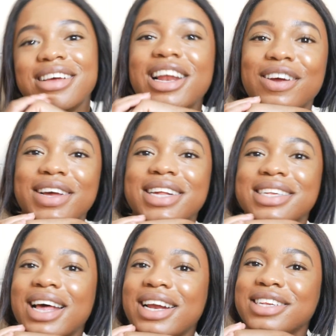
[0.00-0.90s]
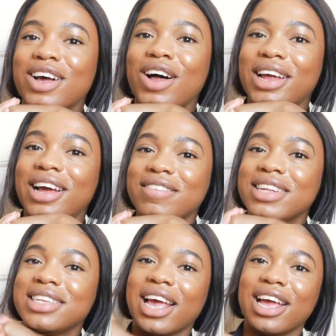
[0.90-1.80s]
Anyways, that is all I have to
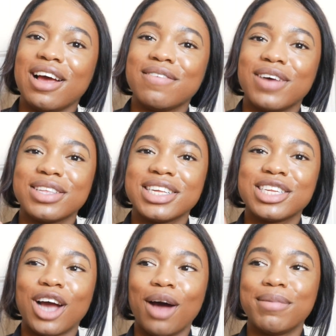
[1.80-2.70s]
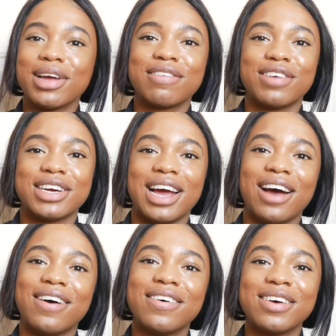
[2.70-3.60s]
say about this topic for
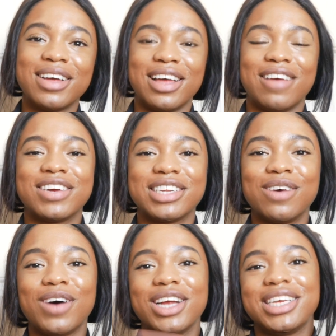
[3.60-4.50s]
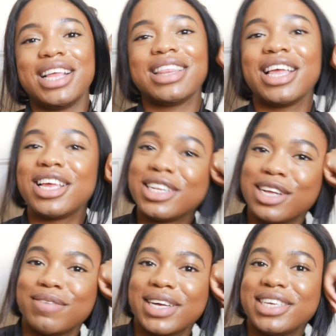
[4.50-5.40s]
now. If you're still watching, thank you
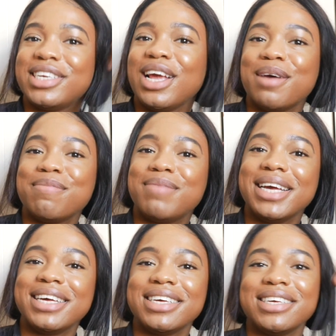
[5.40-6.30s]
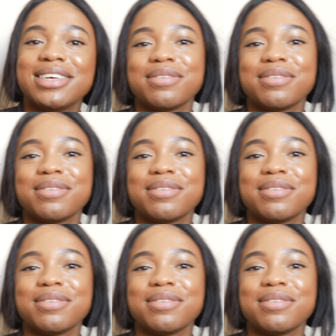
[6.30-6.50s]
so much. Bye.